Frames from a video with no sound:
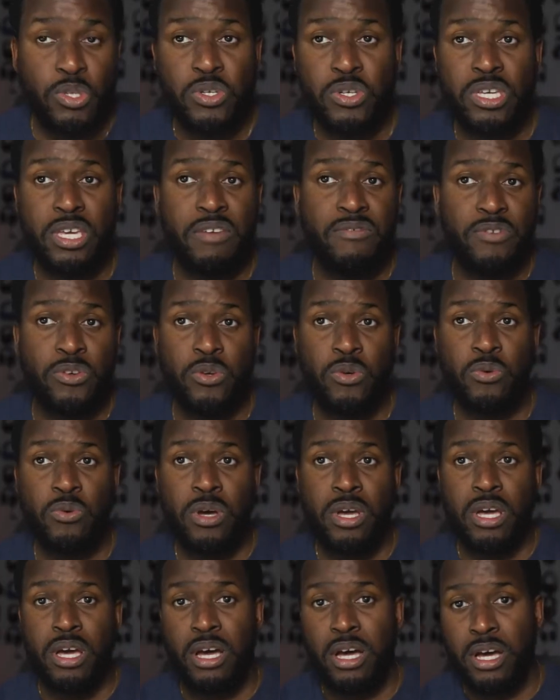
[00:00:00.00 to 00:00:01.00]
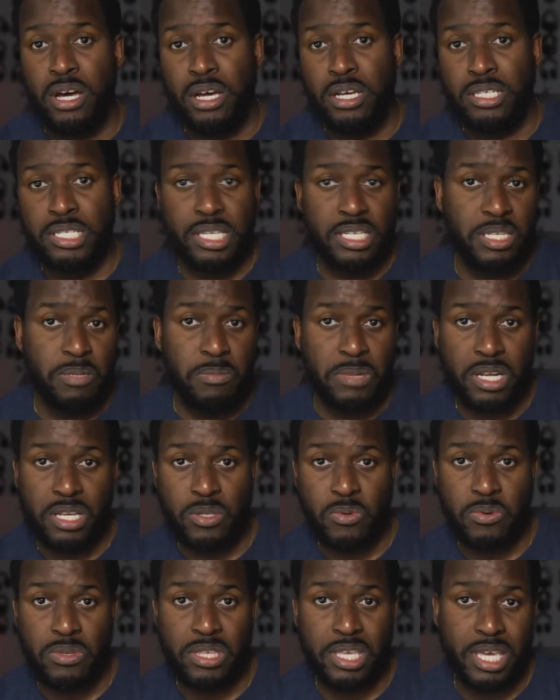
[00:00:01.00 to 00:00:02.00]
which will give you uh, 60
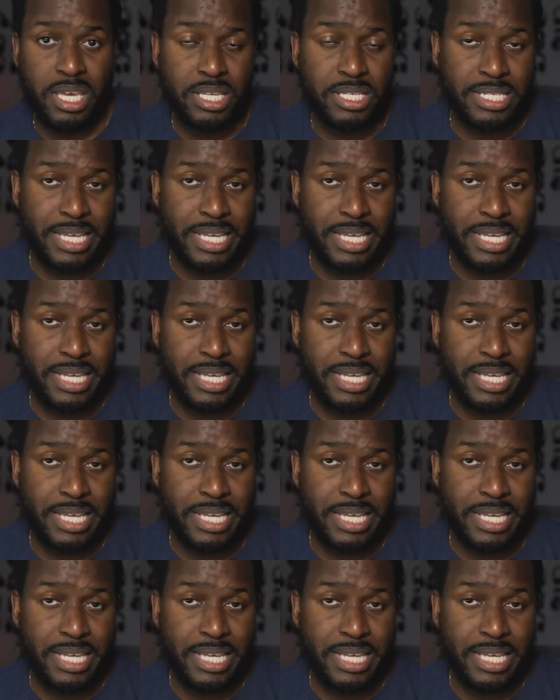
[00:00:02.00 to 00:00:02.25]
minutes with a